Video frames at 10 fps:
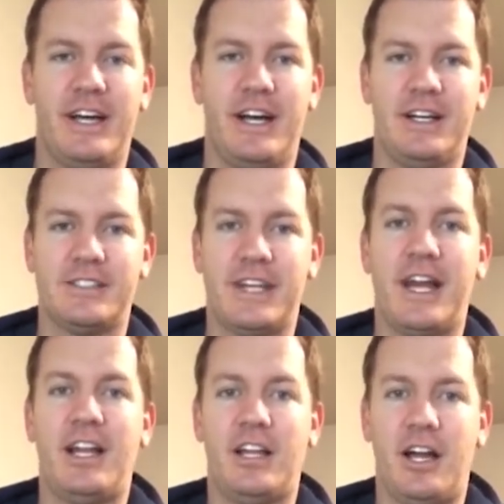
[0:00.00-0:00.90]
stay a
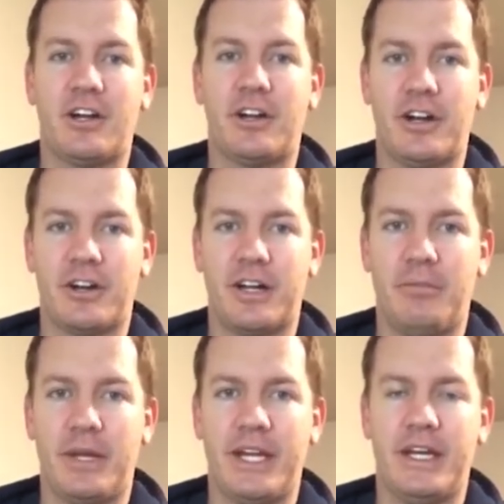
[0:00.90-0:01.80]
lot longer in our
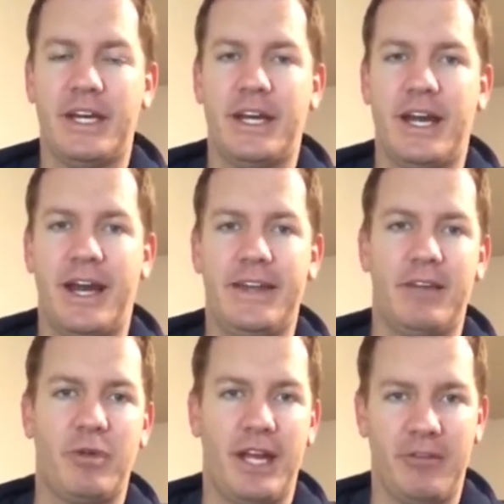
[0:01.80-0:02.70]
company. And then
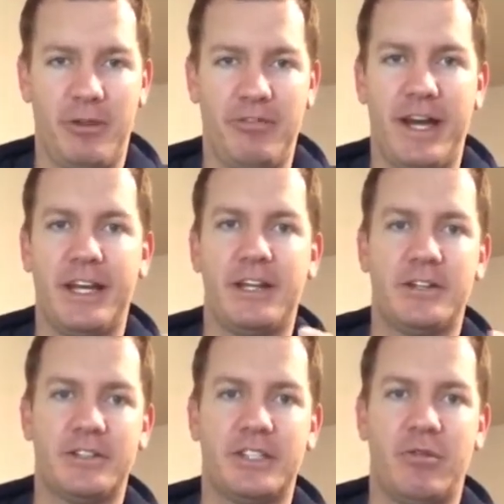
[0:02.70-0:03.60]
we find
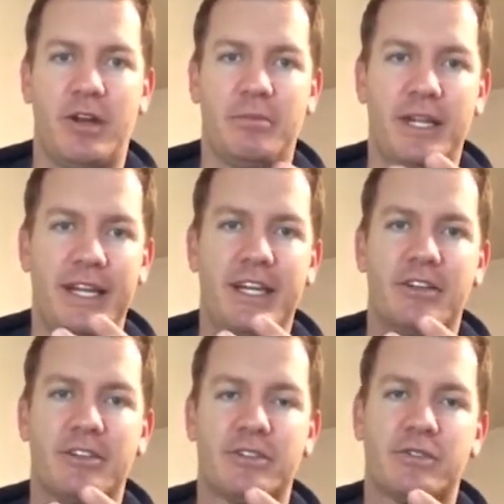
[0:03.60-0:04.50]
others that want to be
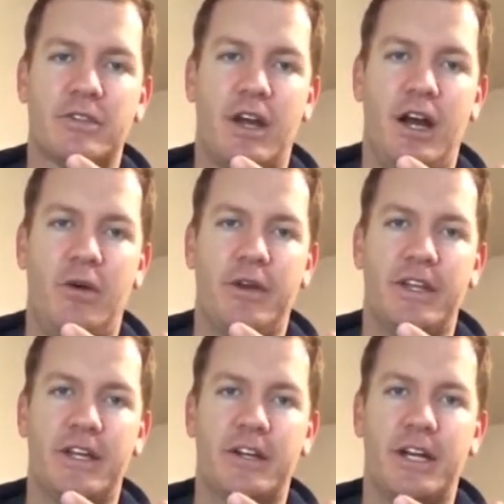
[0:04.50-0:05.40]
leaders
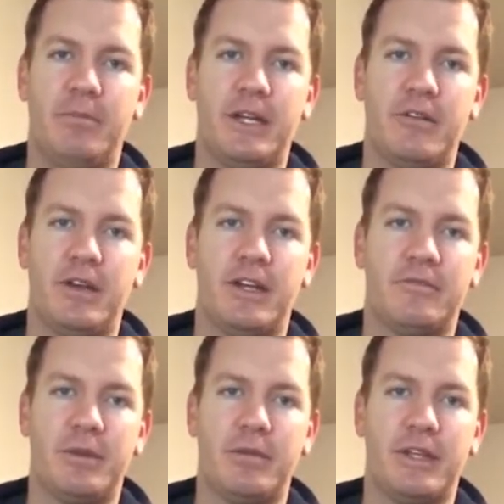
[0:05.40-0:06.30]
within our company. We
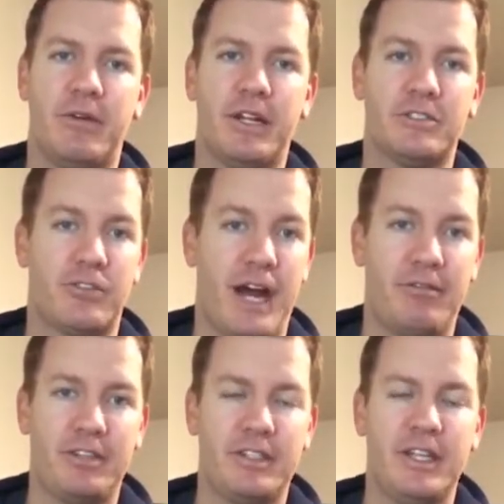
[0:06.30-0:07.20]
have people that want to
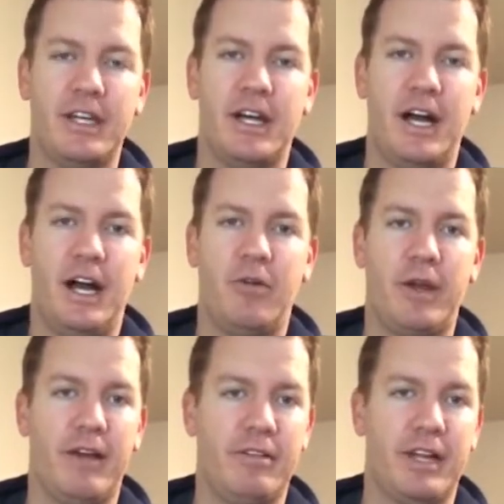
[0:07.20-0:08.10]
travel. We
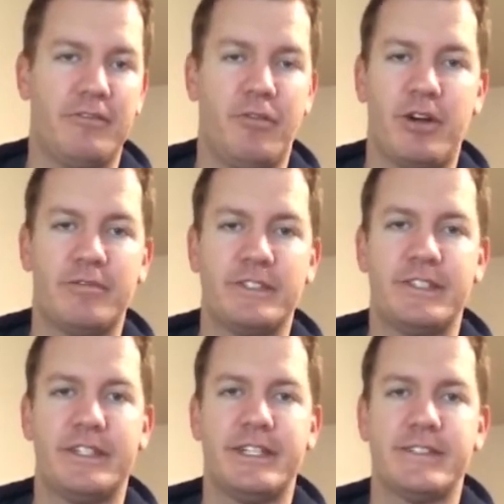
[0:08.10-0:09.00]
have a lot of foreign
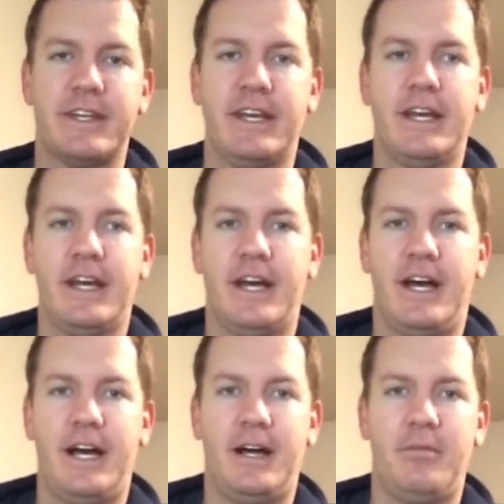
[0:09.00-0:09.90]
facilities.
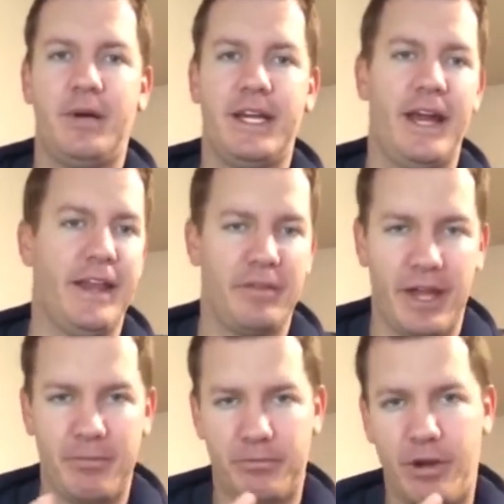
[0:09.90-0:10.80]
But yeah,
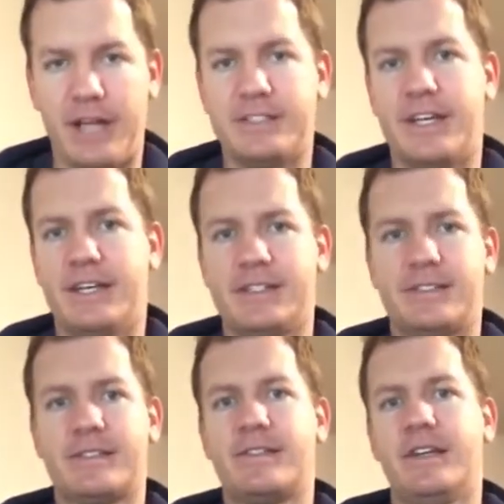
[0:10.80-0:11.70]
that
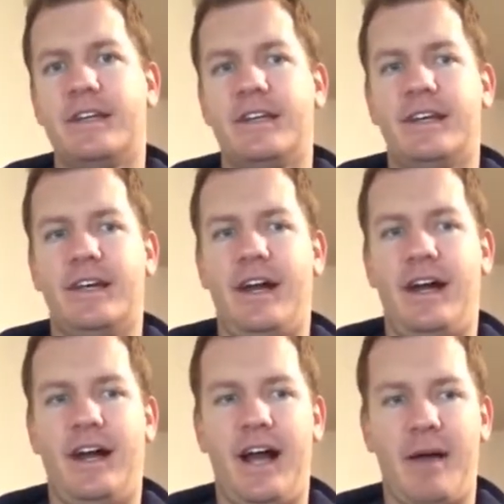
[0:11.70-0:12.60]
process
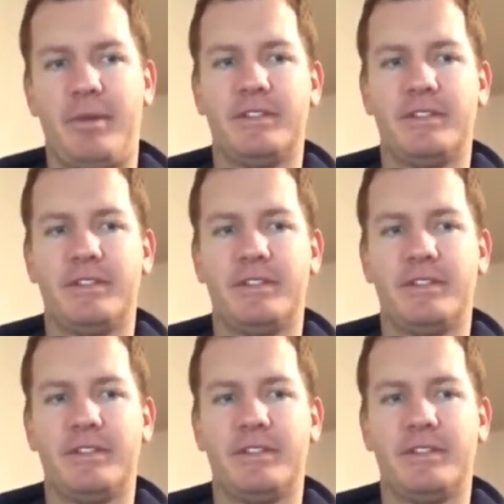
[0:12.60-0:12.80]
happens